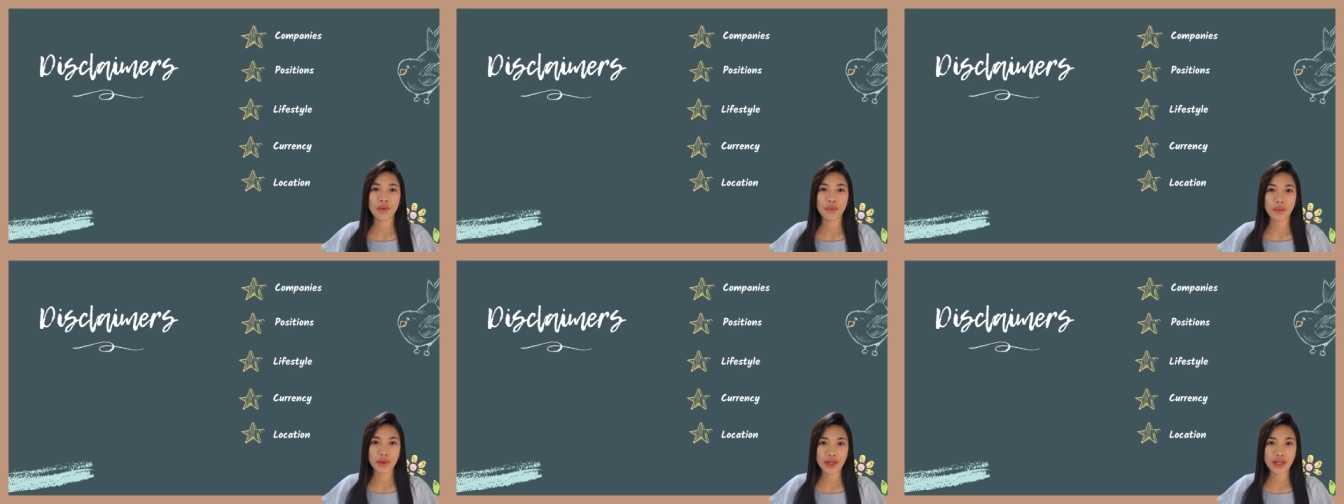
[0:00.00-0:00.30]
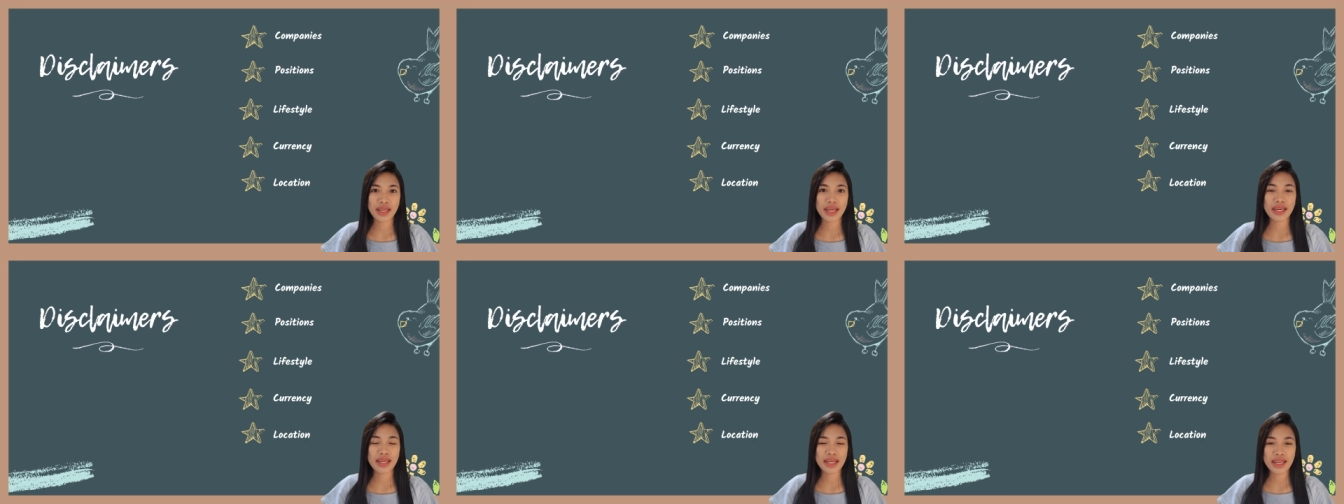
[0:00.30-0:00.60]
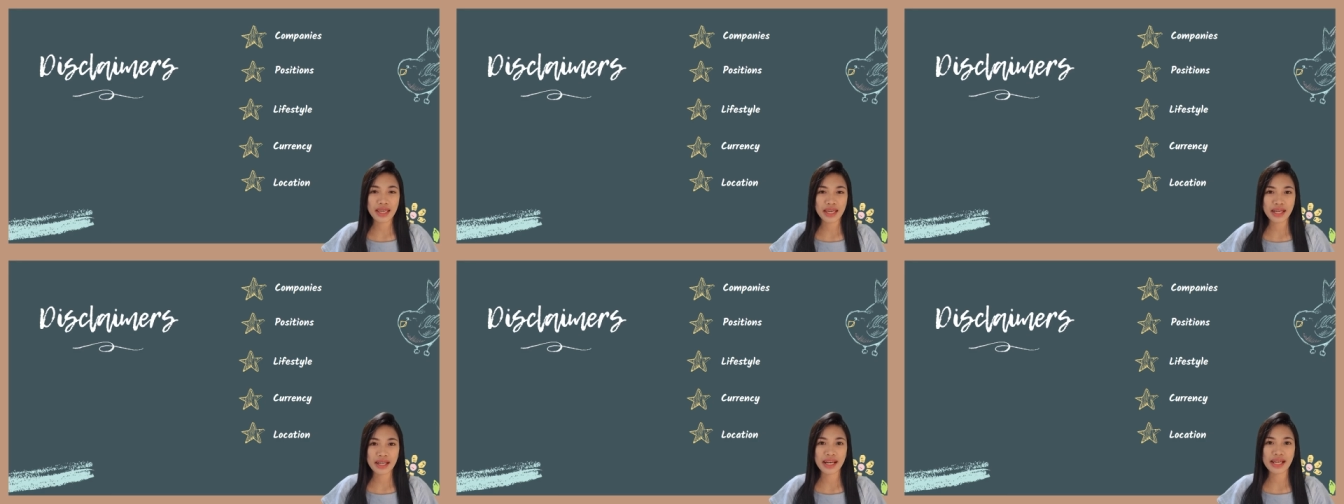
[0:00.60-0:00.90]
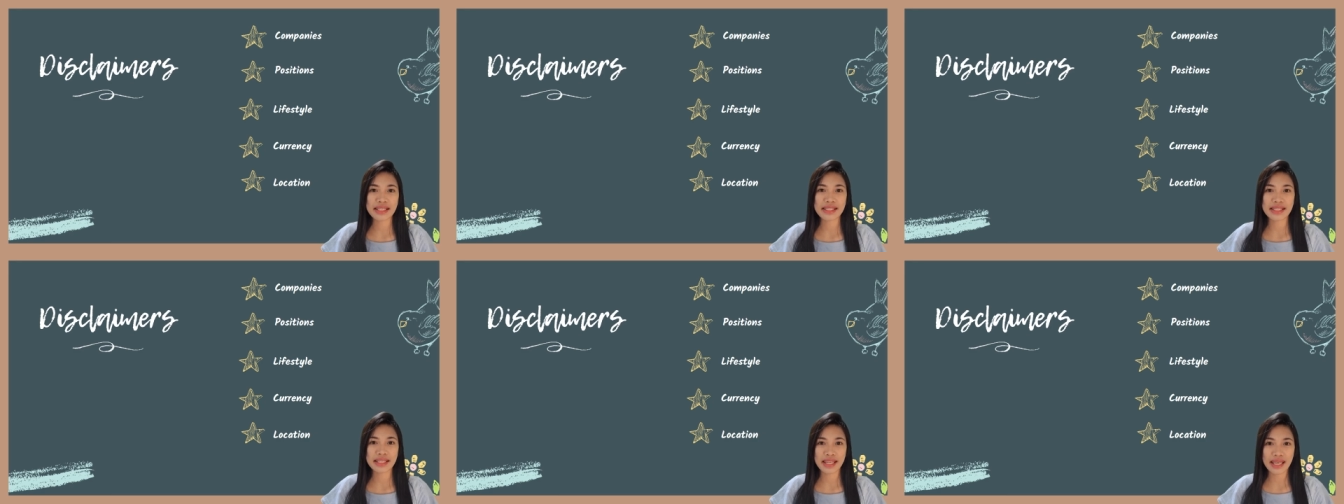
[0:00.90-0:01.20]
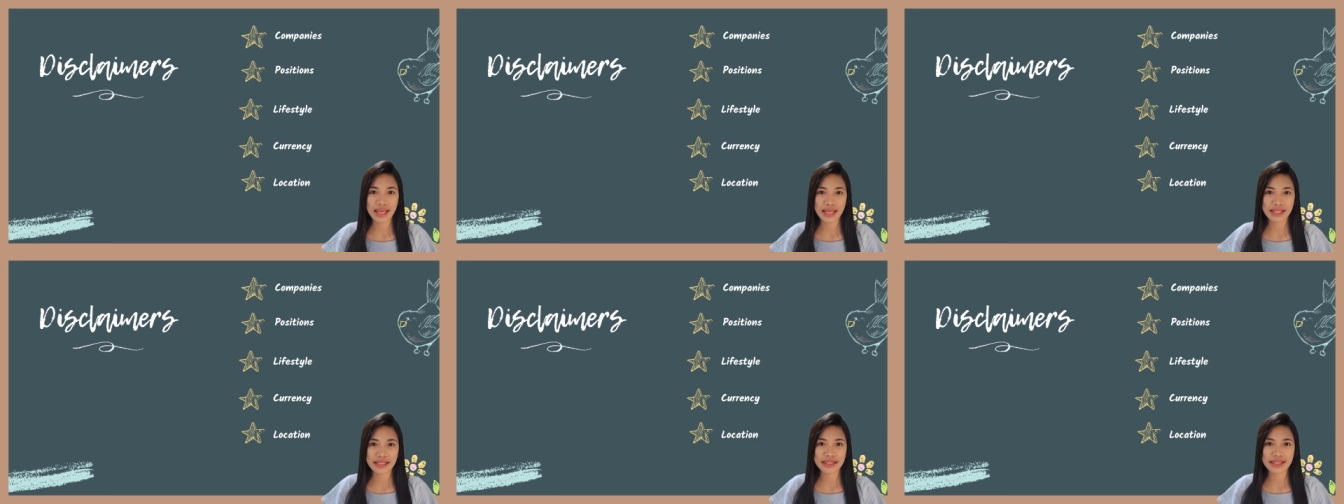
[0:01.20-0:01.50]
working here as an
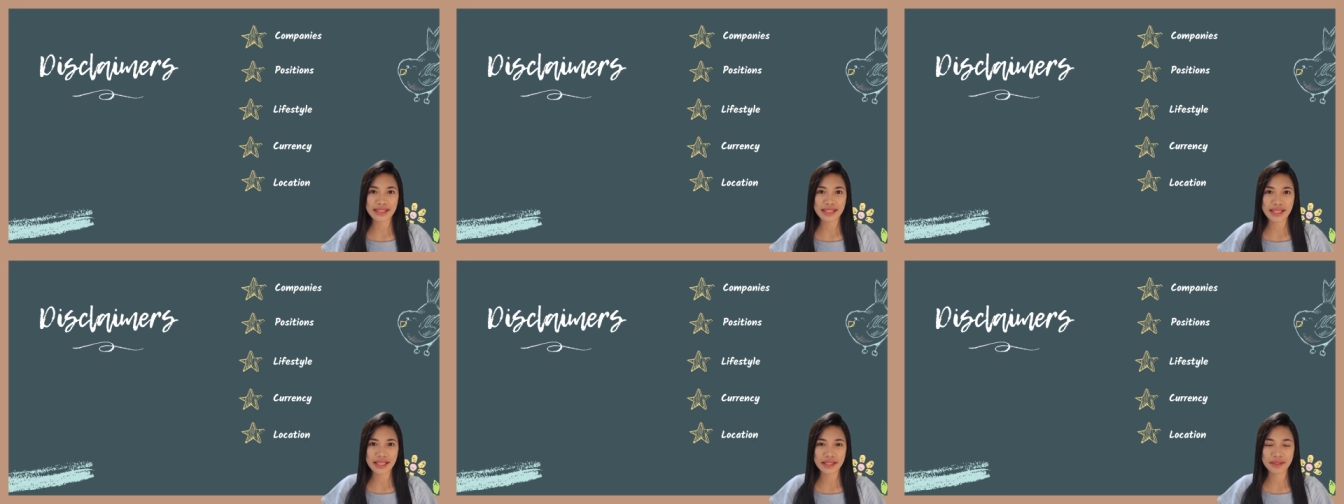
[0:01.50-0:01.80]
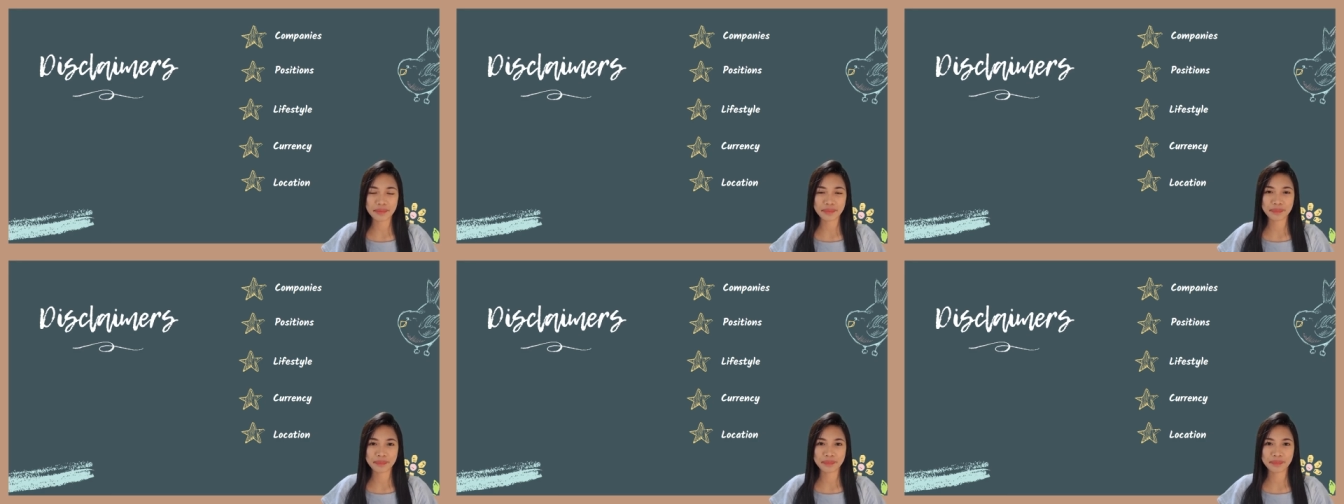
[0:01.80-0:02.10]
A L T.